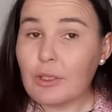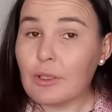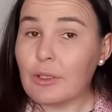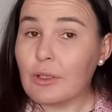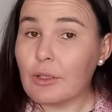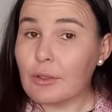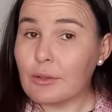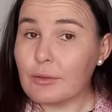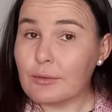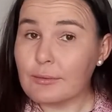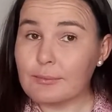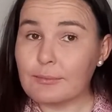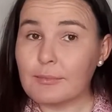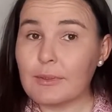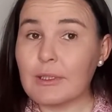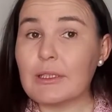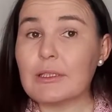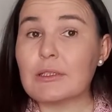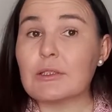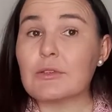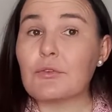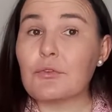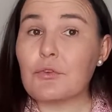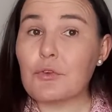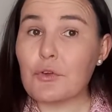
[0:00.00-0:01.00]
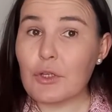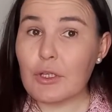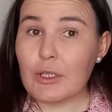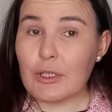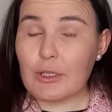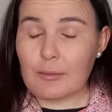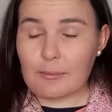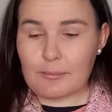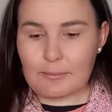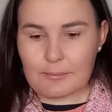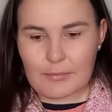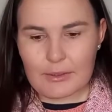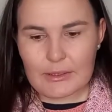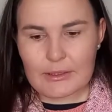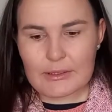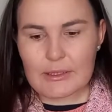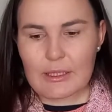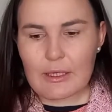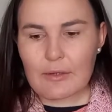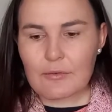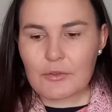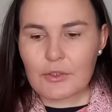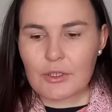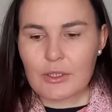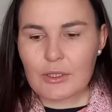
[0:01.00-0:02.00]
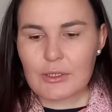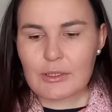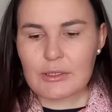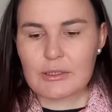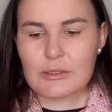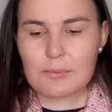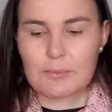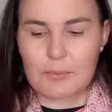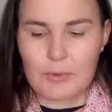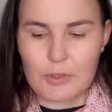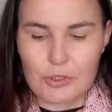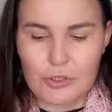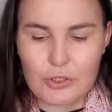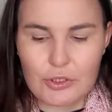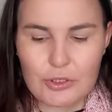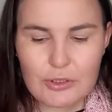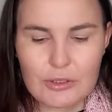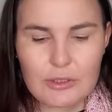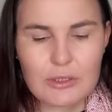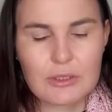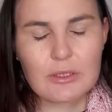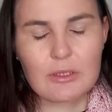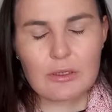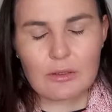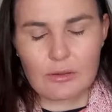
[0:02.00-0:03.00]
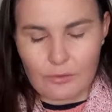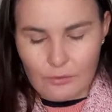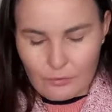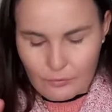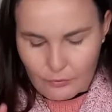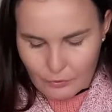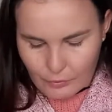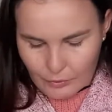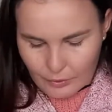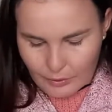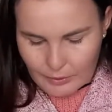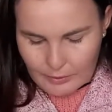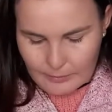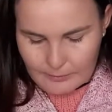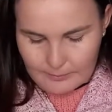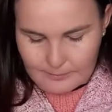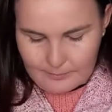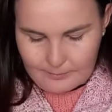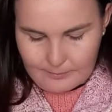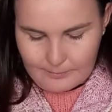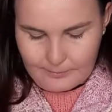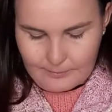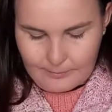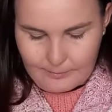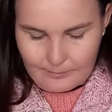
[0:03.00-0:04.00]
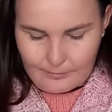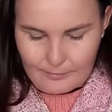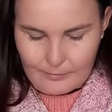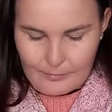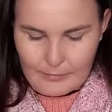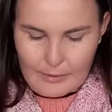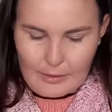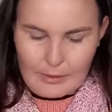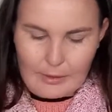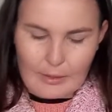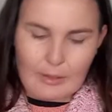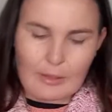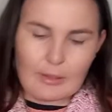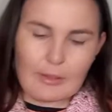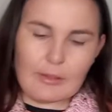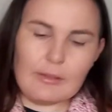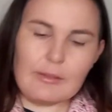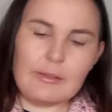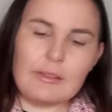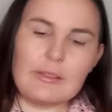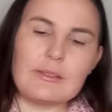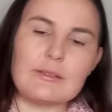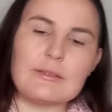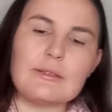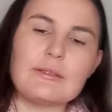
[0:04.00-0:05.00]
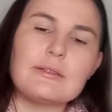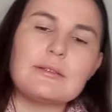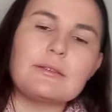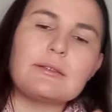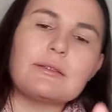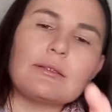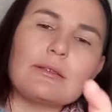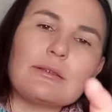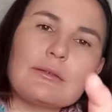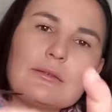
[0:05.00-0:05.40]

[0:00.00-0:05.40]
no, it's Freedom. It's African Expressions Freedom. This